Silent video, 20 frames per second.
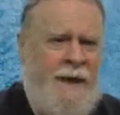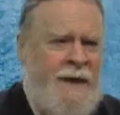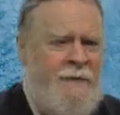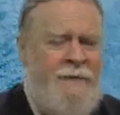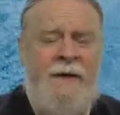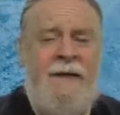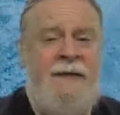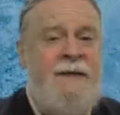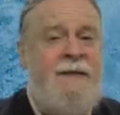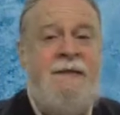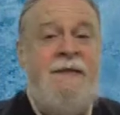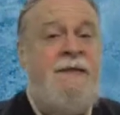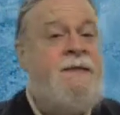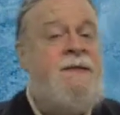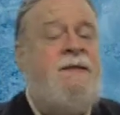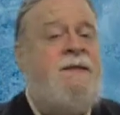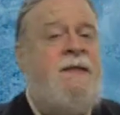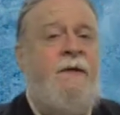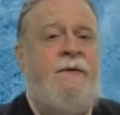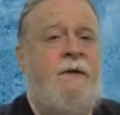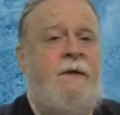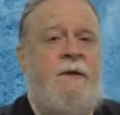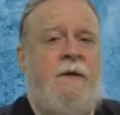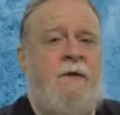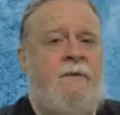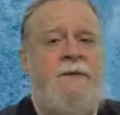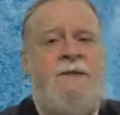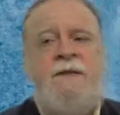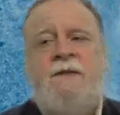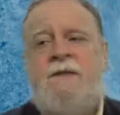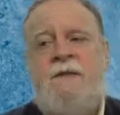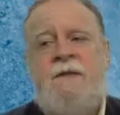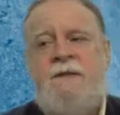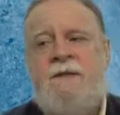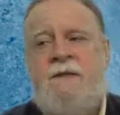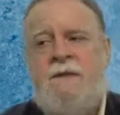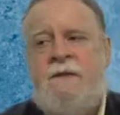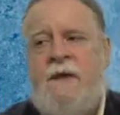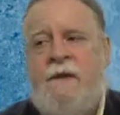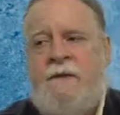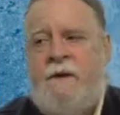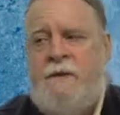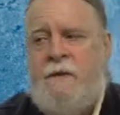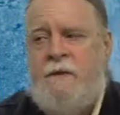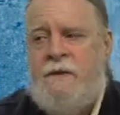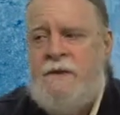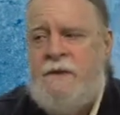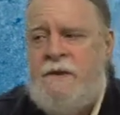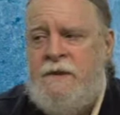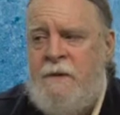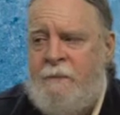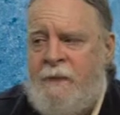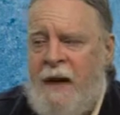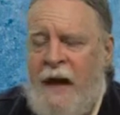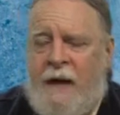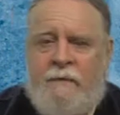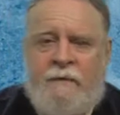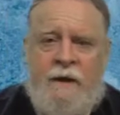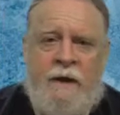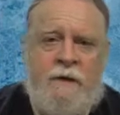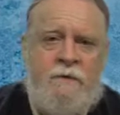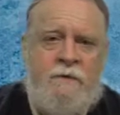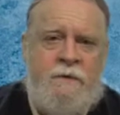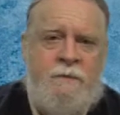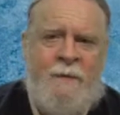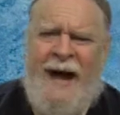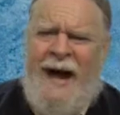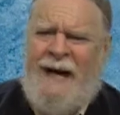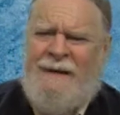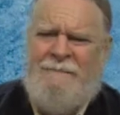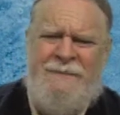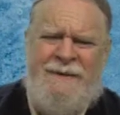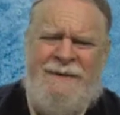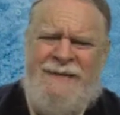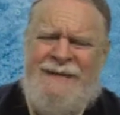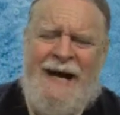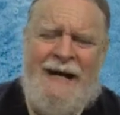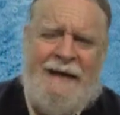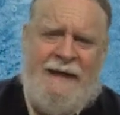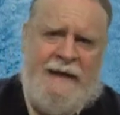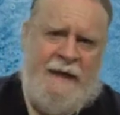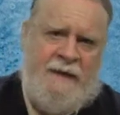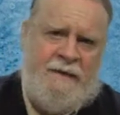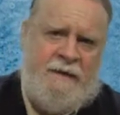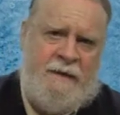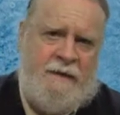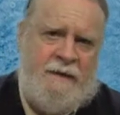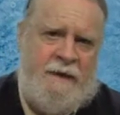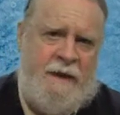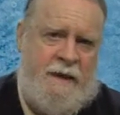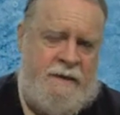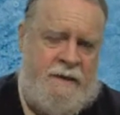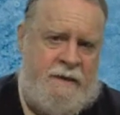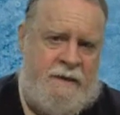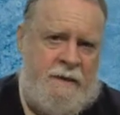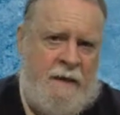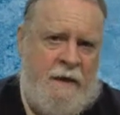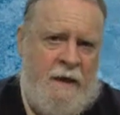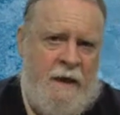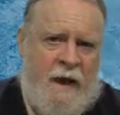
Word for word: The funny thing is, this is nothing new. This is this is nothing new. This is a pattern that goes back decades at least.